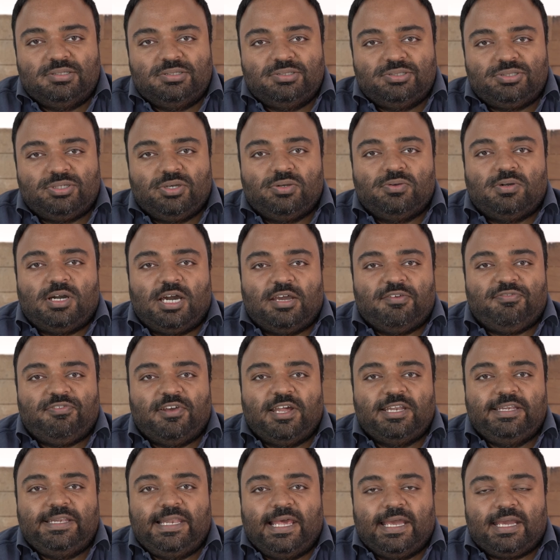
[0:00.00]
So I
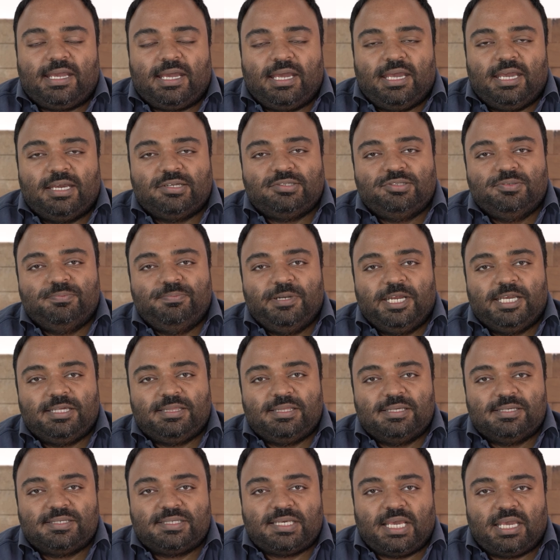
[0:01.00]
felt like I had to break
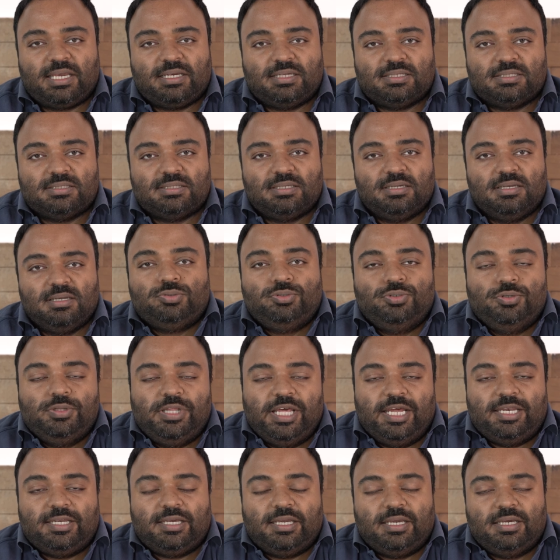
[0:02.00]
the cycle. To
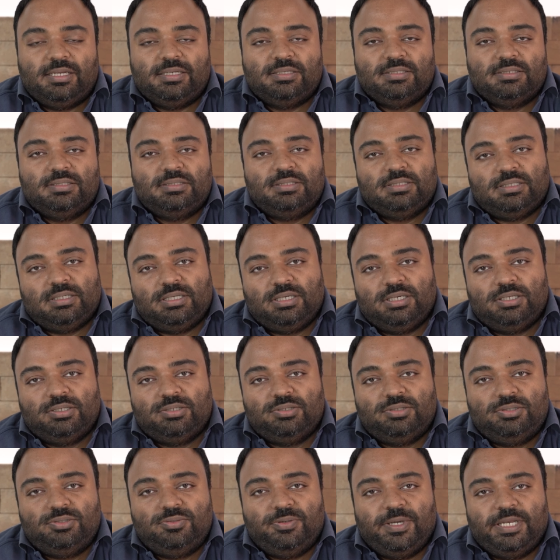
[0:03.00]
that end,
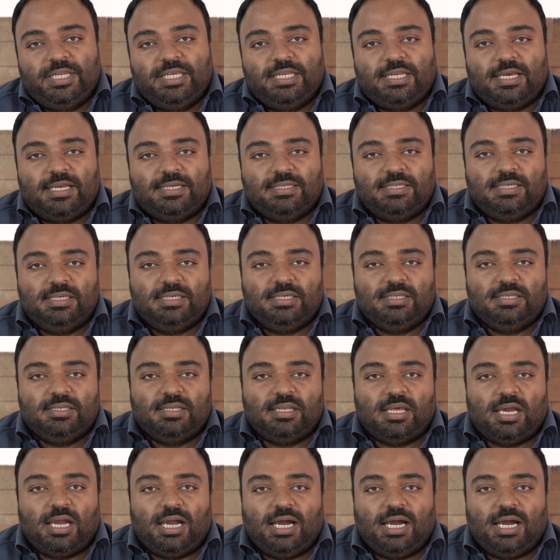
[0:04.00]
in 2019,